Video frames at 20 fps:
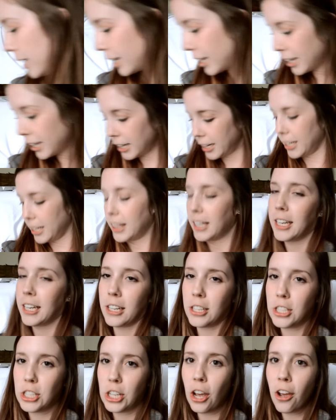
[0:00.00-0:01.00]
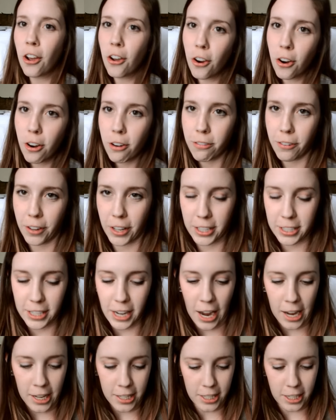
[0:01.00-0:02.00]
didn't get anything too
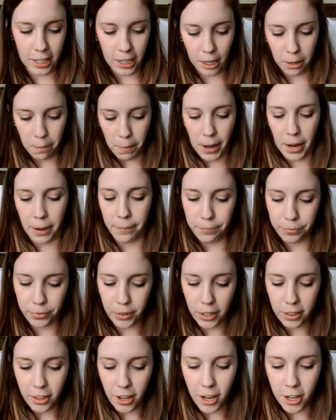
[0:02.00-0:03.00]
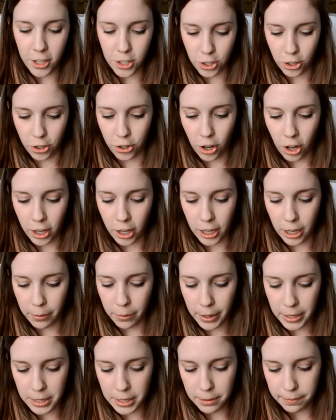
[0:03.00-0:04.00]
fantastic, but I thought I'd show y'all
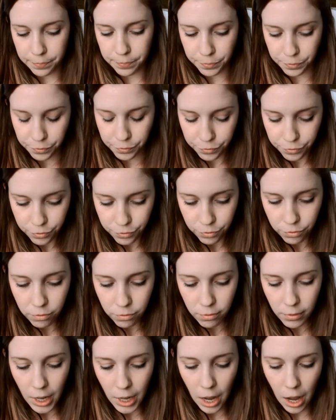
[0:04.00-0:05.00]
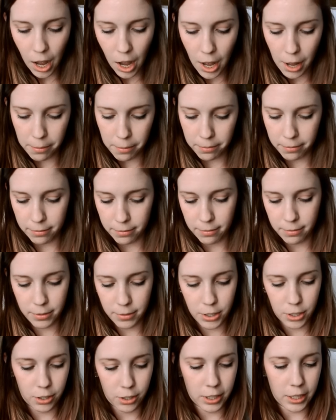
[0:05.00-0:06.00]
anyways. Um,
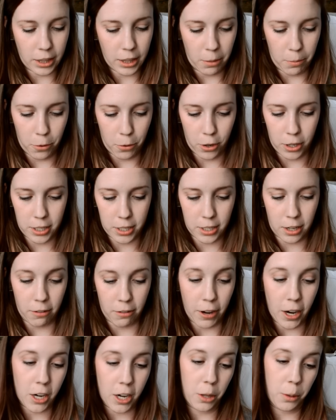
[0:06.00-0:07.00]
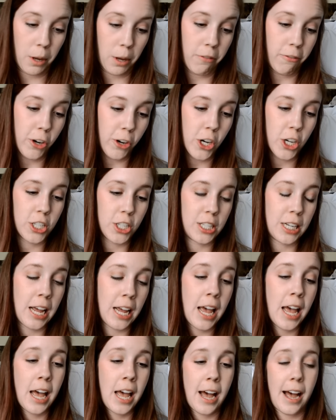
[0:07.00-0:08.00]
get the boring stuff out of the way first.
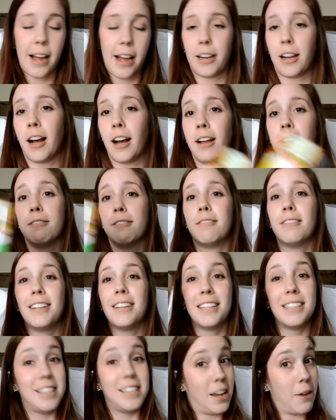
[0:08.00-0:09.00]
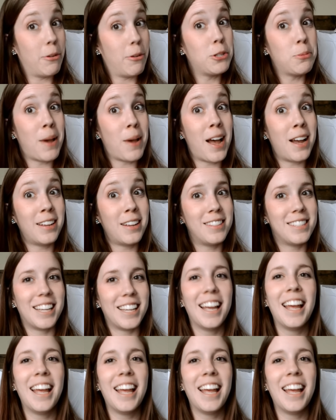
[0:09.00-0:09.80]
I got sandwich bags.